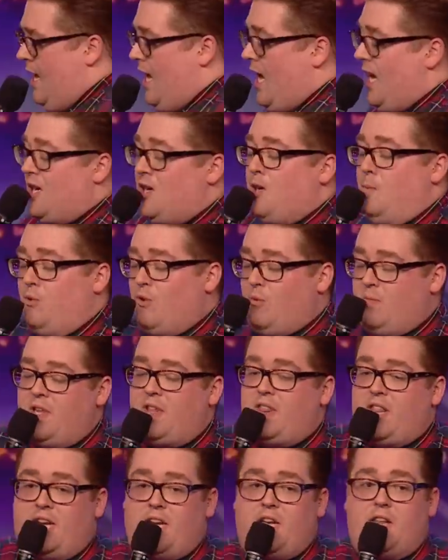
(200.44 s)
I could probably
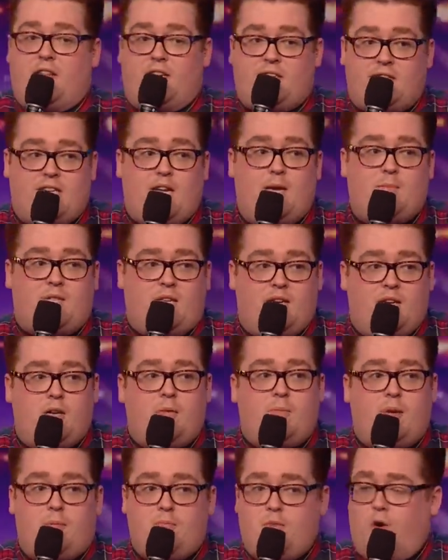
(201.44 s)
think of the steps a little
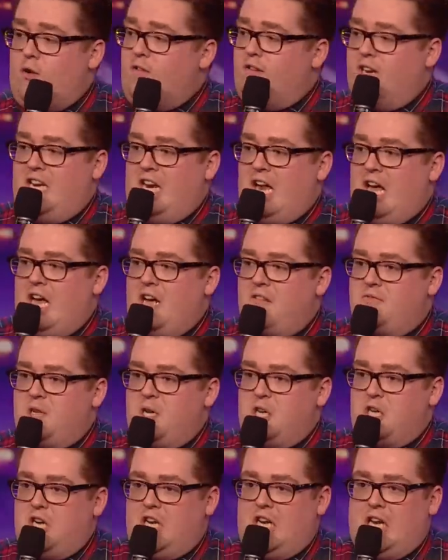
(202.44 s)
bit more in life,
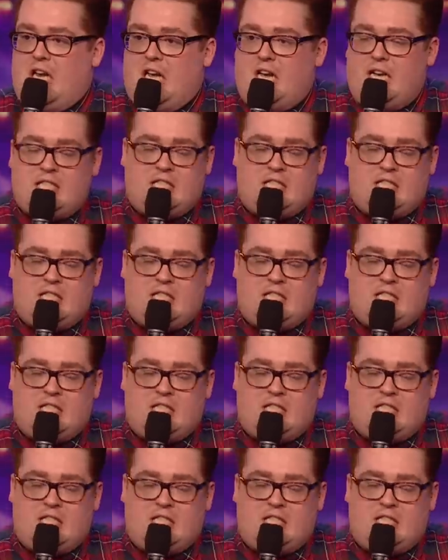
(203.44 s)
not gonna lie